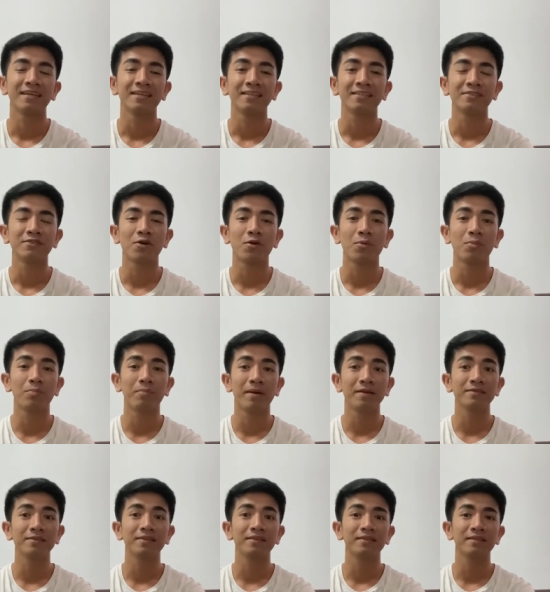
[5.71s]
So
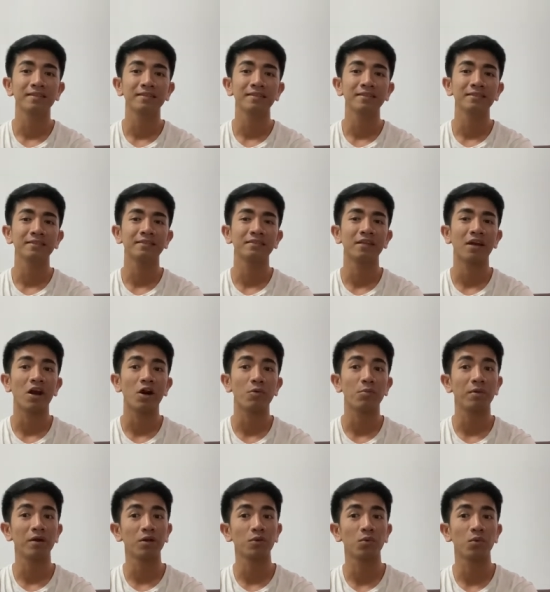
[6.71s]
basically there are
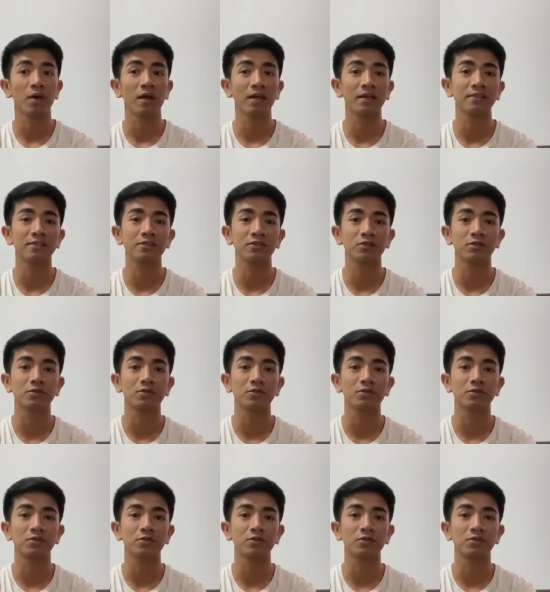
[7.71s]
many ways